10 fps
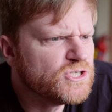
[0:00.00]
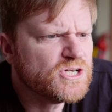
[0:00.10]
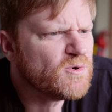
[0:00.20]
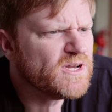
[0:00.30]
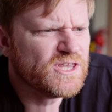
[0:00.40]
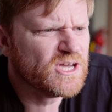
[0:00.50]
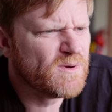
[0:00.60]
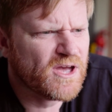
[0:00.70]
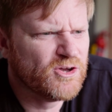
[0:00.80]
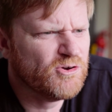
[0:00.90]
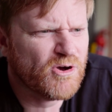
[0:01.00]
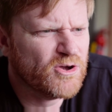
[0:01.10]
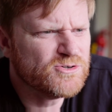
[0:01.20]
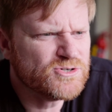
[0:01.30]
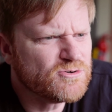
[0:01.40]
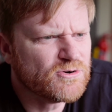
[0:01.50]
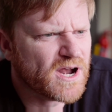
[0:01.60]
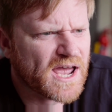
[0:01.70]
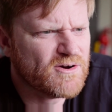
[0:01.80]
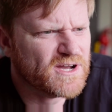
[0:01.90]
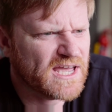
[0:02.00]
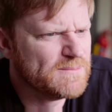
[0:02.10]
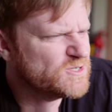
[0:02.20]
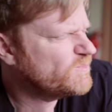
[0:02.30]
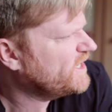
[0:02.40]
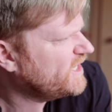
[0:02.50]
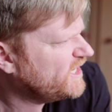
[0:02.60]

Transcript: Do you know anything about who owned it or how it came to be